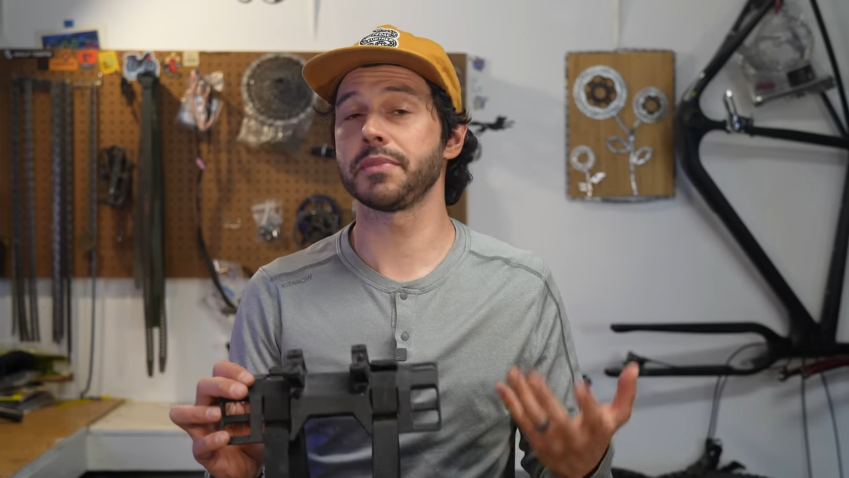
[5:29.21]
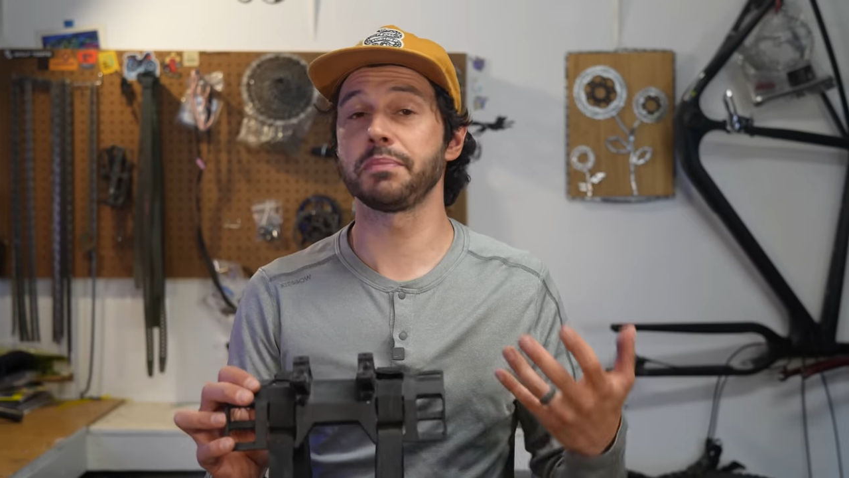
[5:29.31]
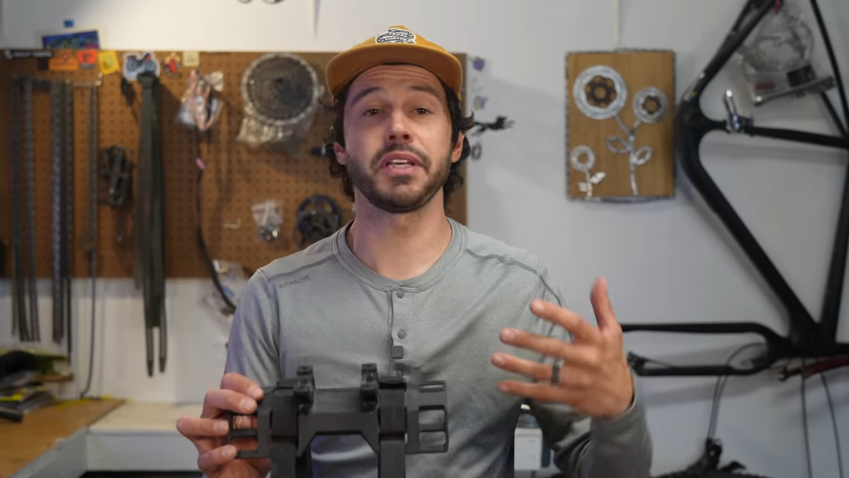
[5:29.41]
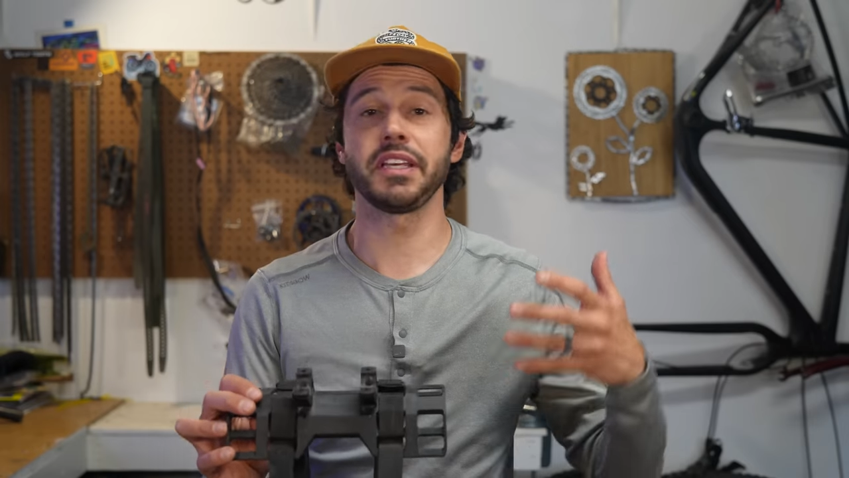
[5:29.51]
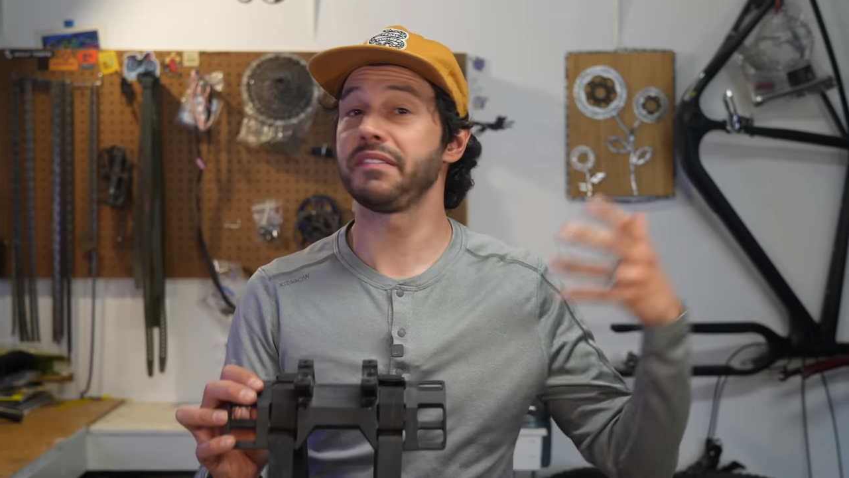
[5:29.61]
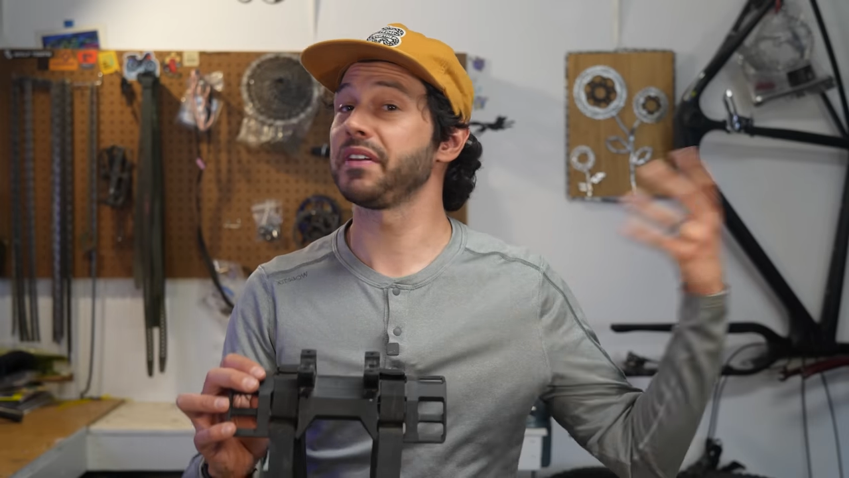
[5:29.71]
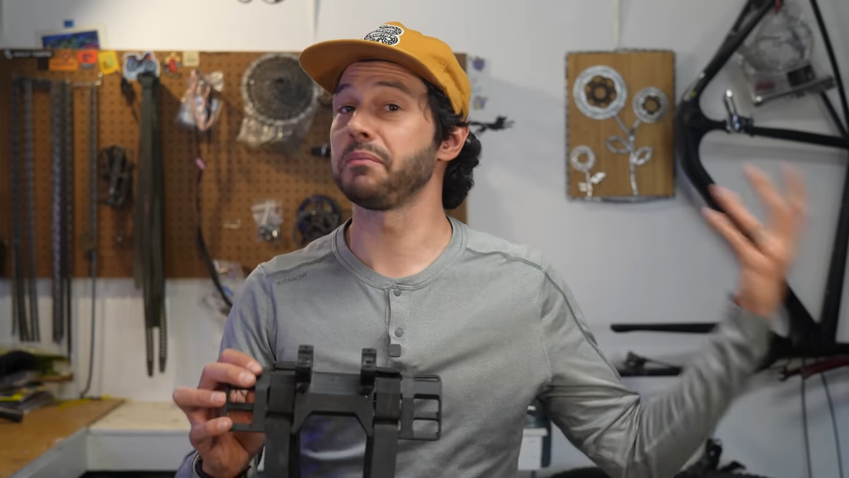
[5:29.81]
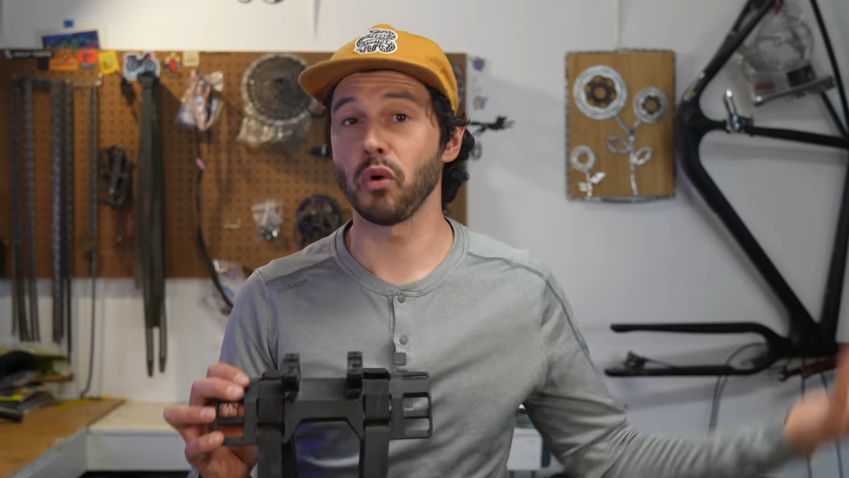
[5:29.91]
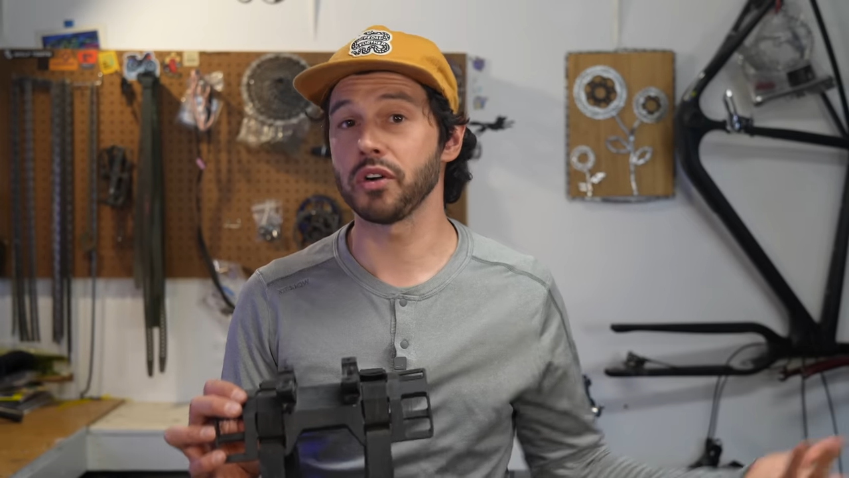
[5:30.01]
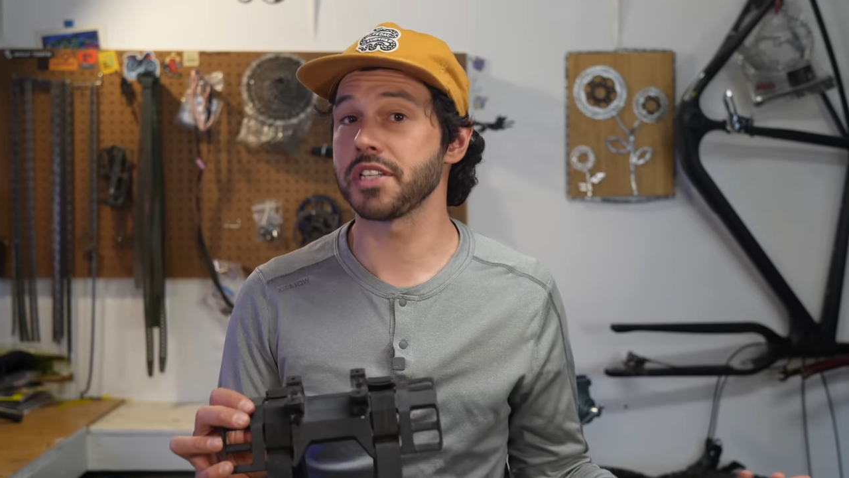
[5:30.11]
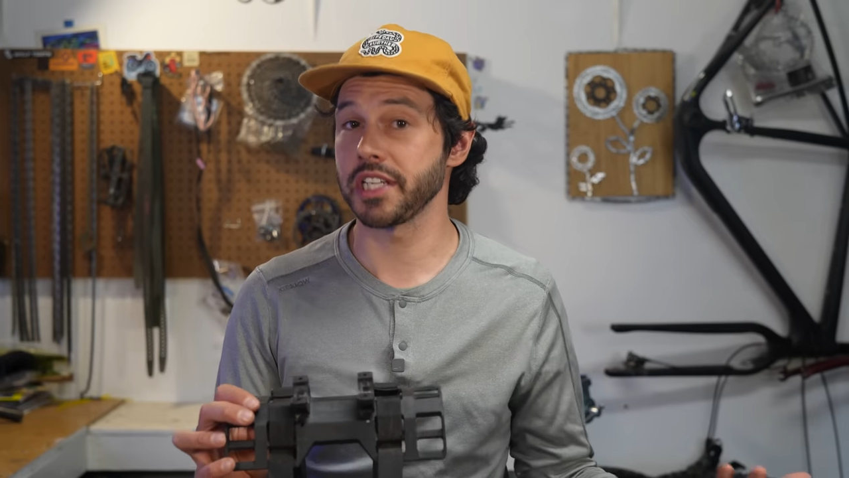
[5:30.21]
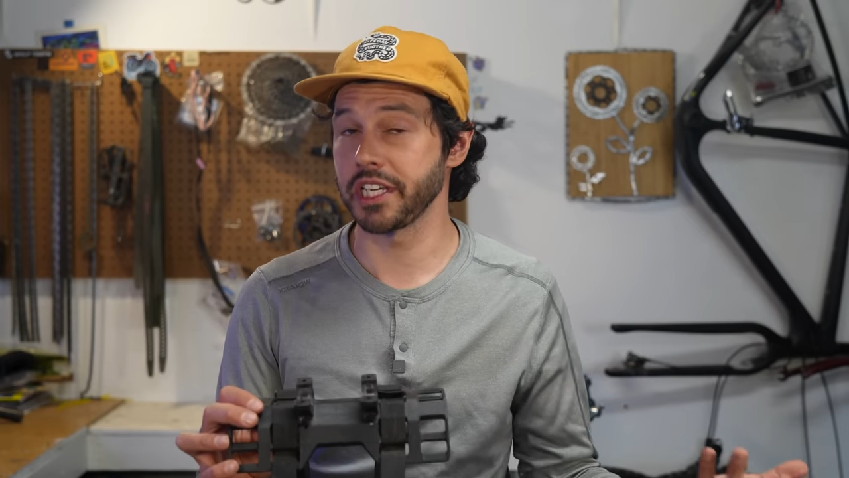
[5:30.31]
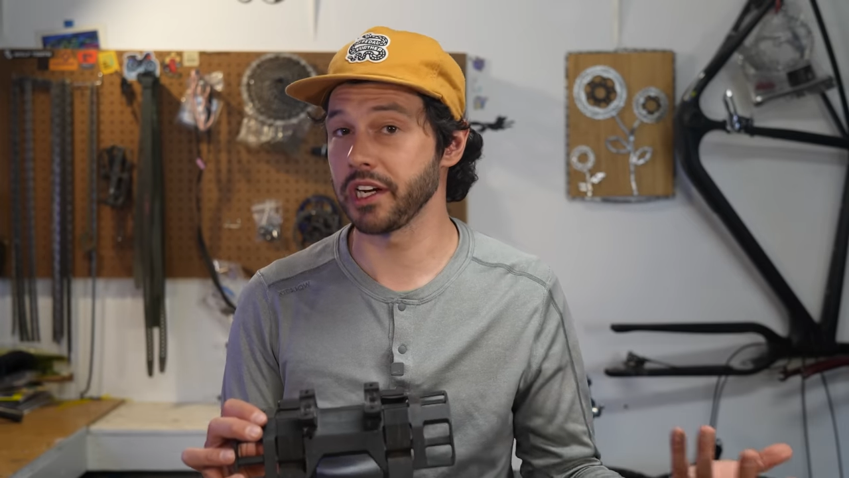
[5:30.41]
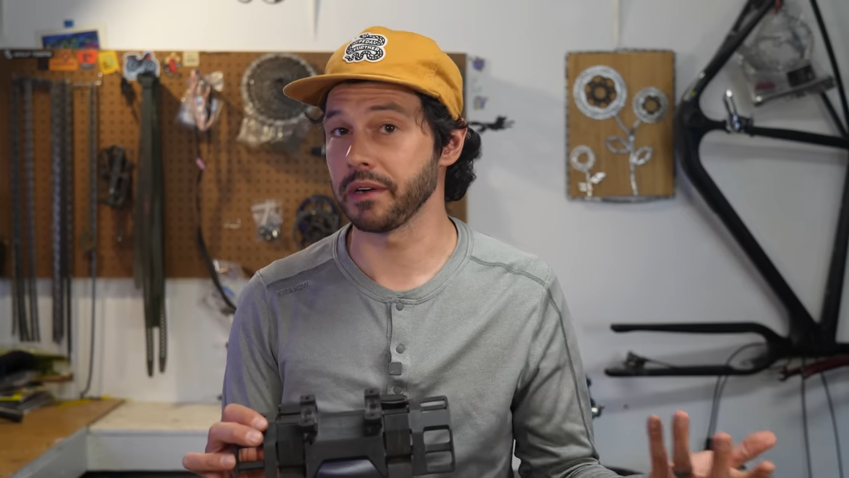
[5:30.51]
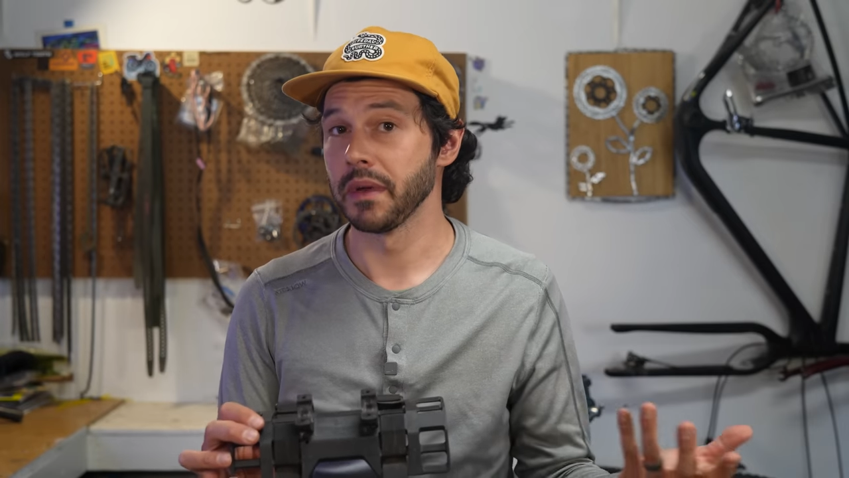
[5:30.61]
to be even more
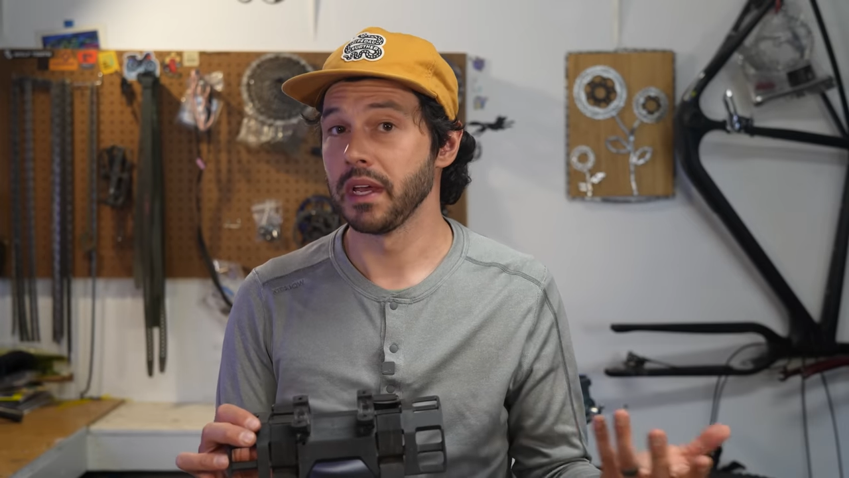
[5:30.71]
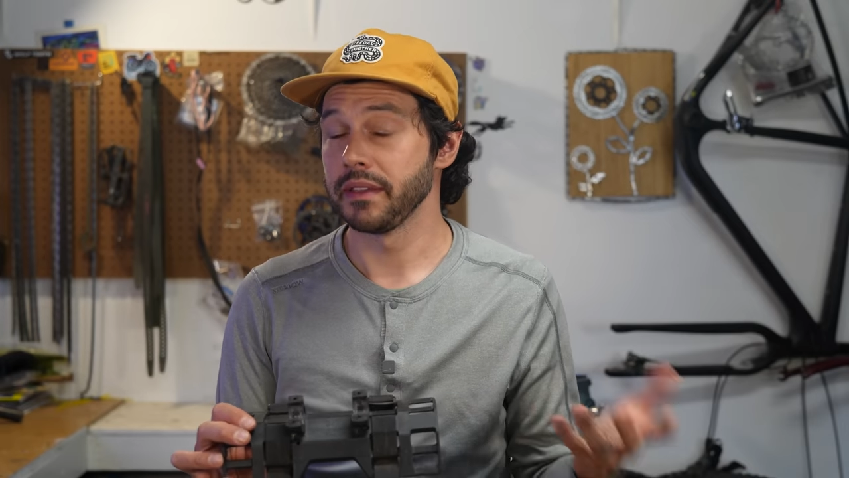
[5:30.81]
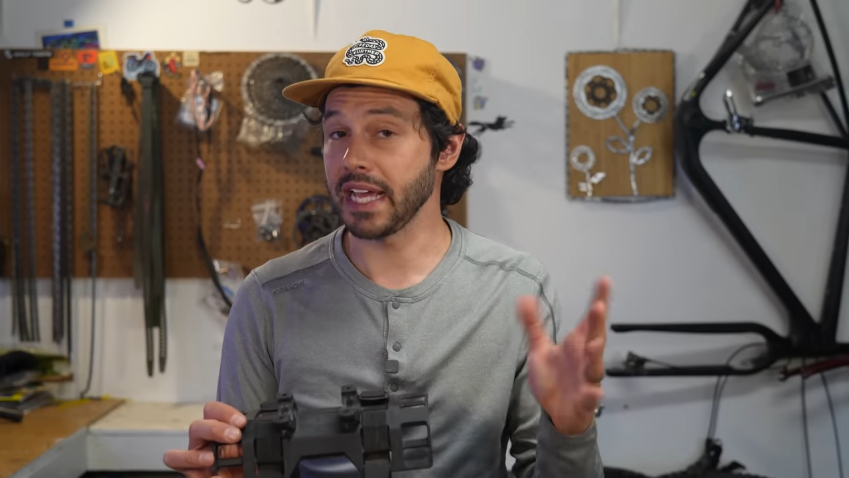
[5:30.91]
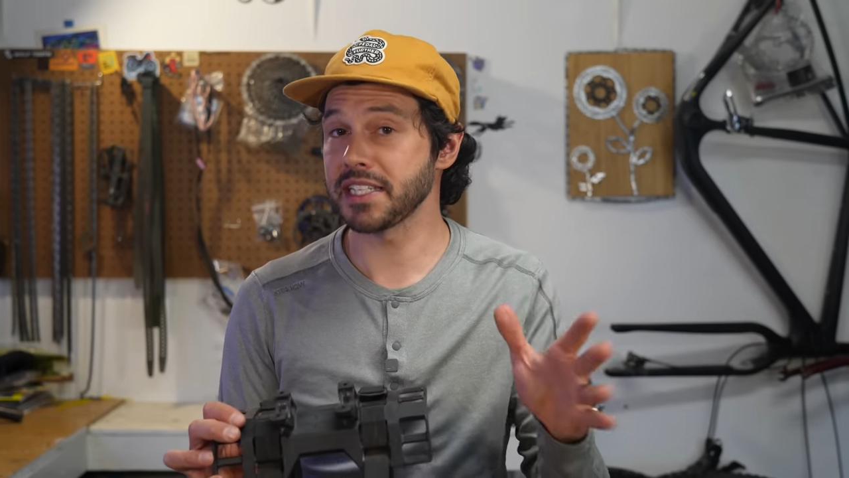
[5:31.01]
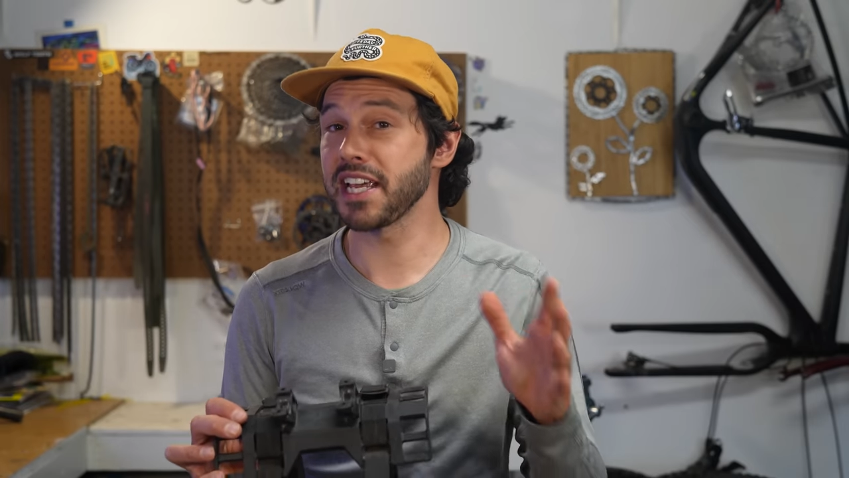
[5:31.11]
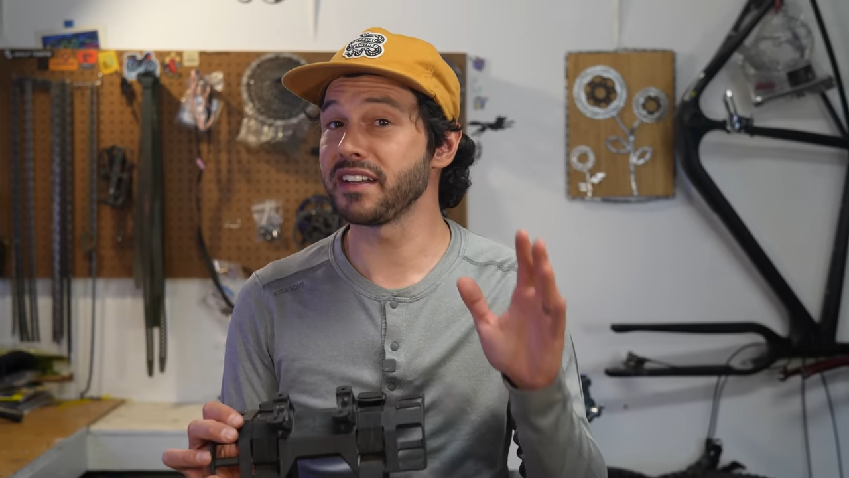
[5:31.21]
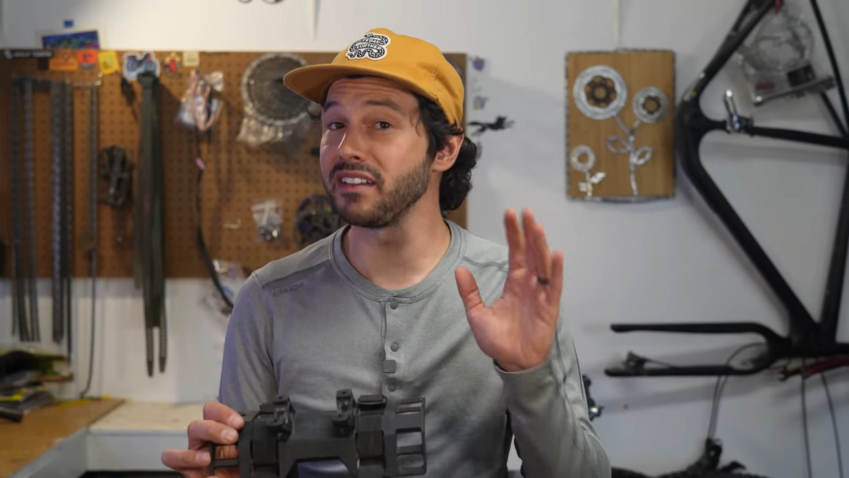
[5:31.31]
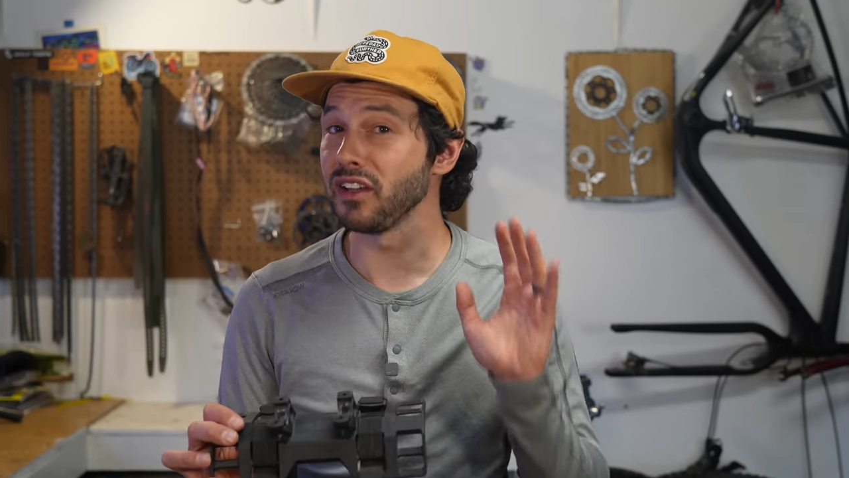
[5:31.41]
secure. That said,